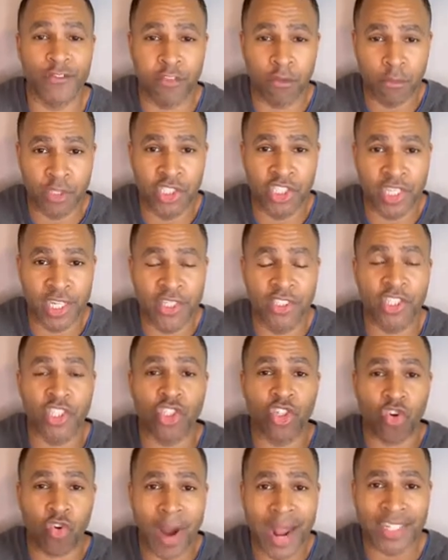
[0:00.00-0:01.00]
Christ the
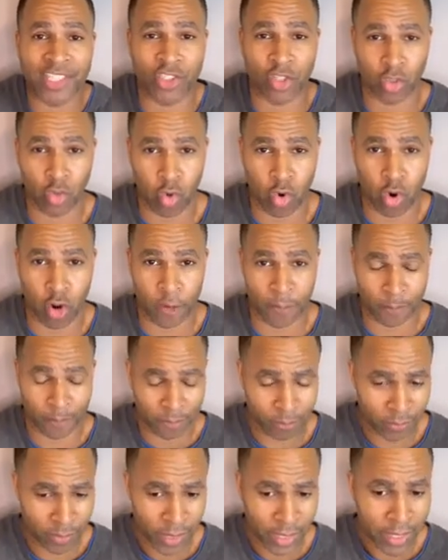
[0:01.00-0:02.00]
Lord.
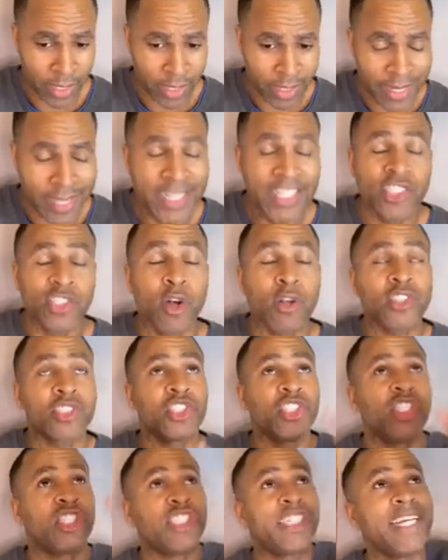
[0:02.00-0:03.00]
He saw
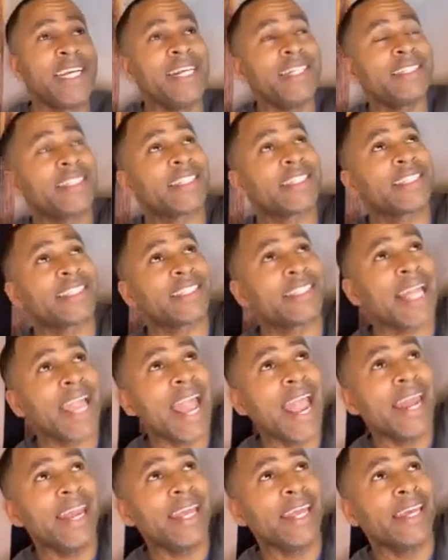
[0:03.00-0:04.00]
Jesus standing
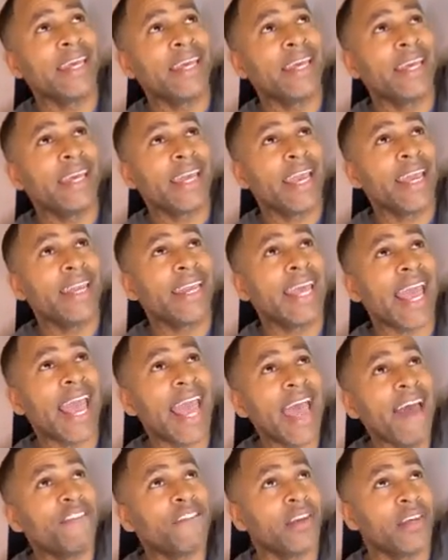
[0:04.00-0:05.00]
in heaven
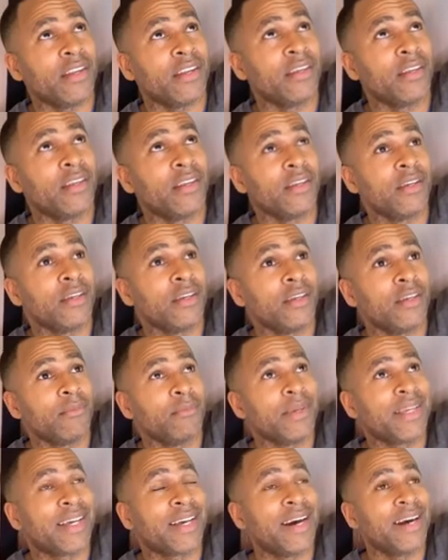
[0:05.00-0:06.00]
because
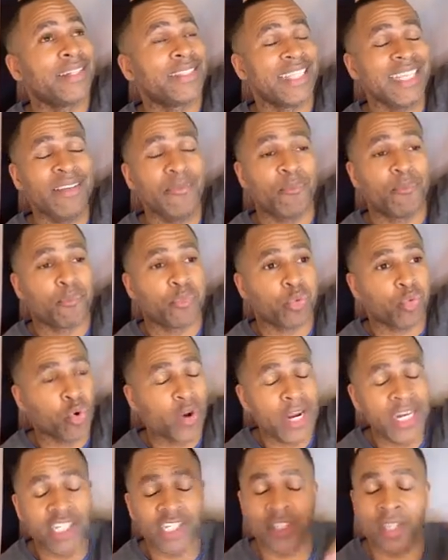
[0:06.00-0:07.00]
he preached the
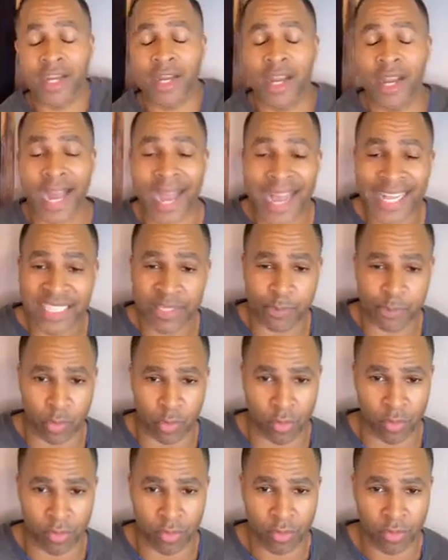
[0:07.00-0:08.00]
gospel.
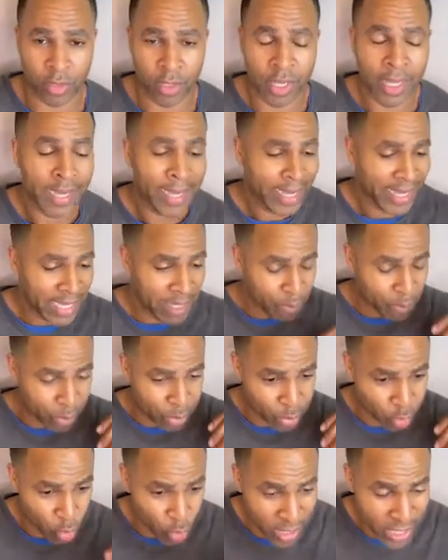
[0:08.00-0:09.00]
He preached
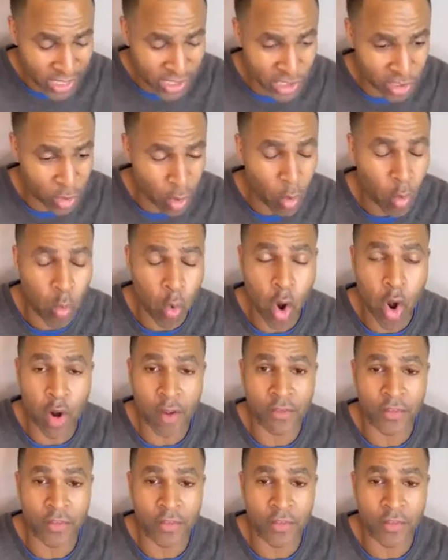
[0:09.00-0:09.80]
the word of God